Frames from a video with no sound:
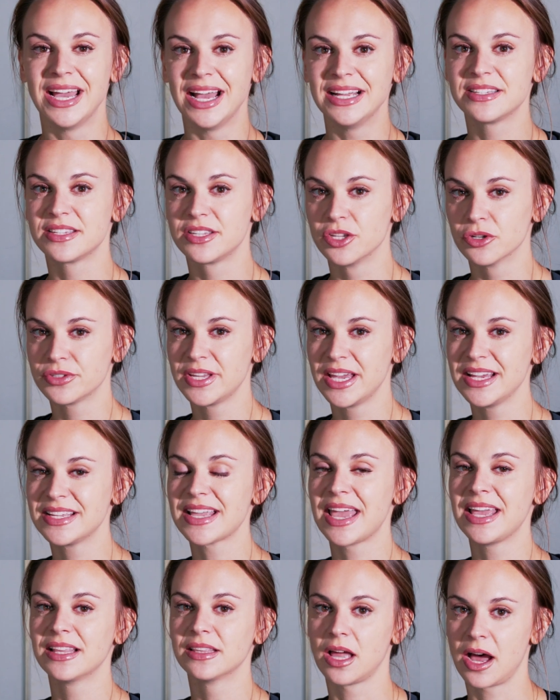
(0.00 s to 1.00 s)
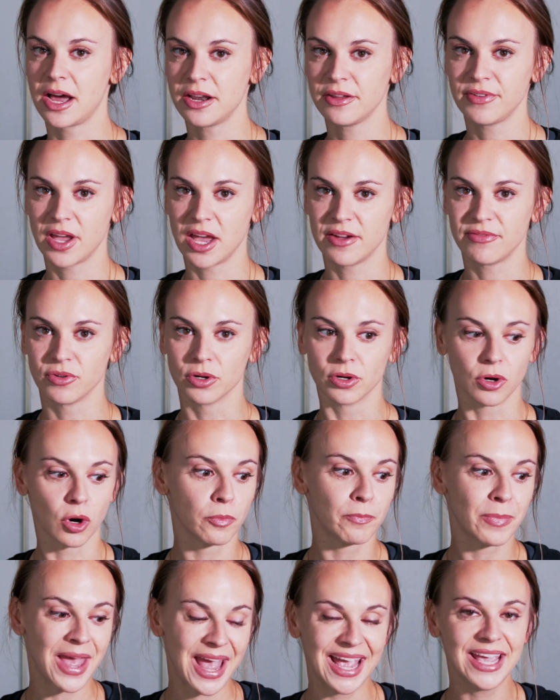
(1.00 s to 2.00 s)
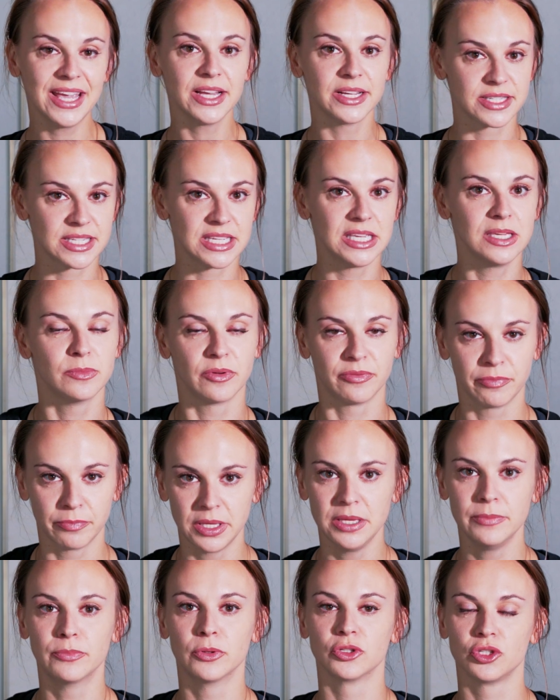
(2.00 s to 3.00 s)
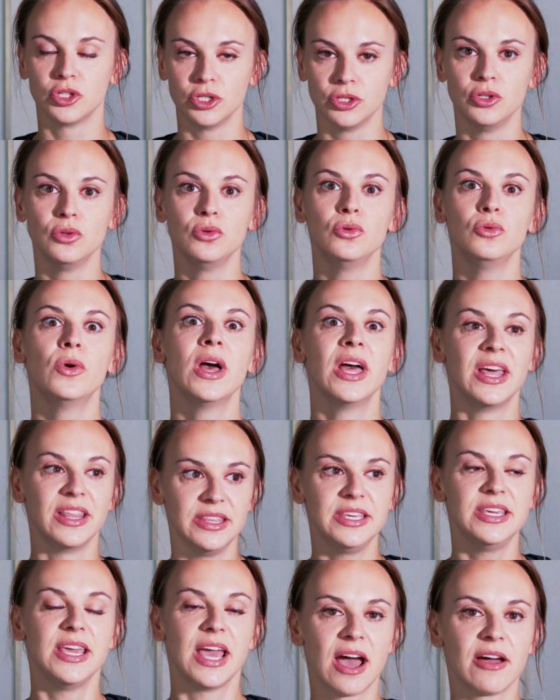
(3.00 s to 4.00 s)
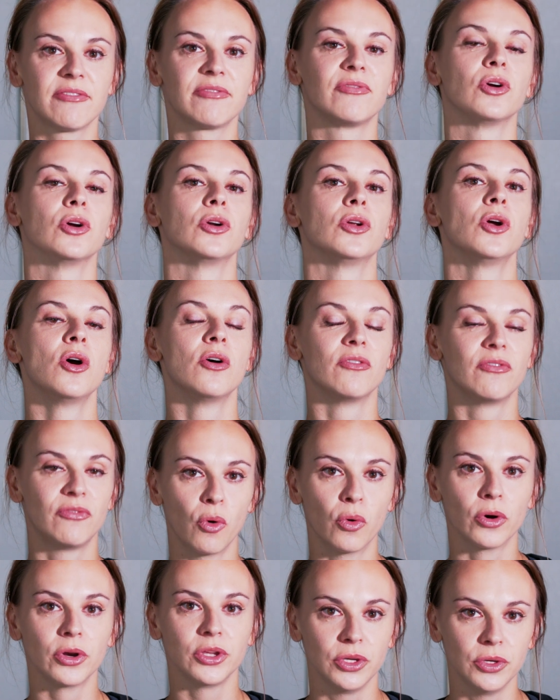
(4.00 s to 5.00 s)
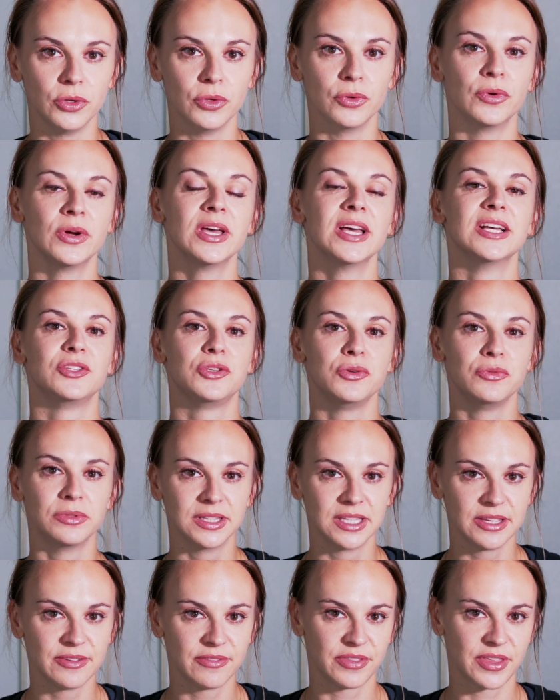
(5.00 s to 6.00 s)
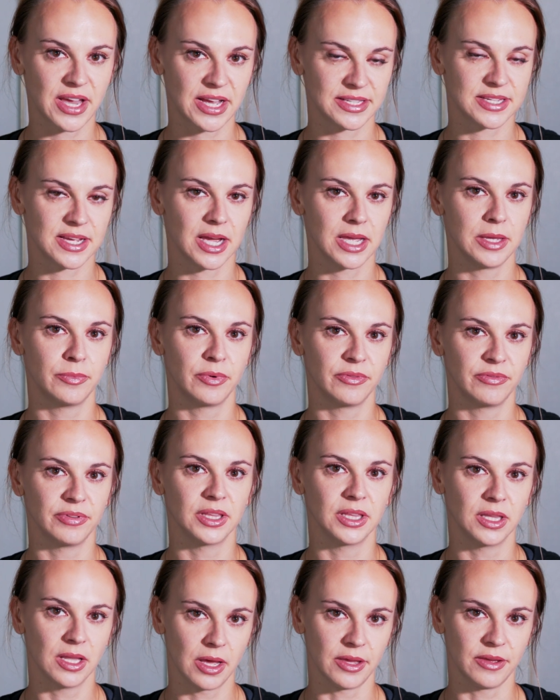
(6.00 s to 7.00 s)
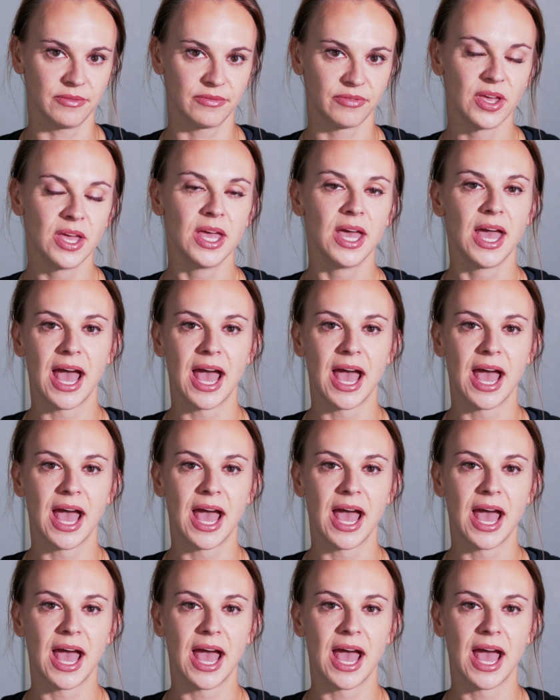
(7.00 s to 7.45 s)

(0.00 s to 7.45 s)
it still takes a lot of effort, or paying a team of people to do the effort for you to live that type of life.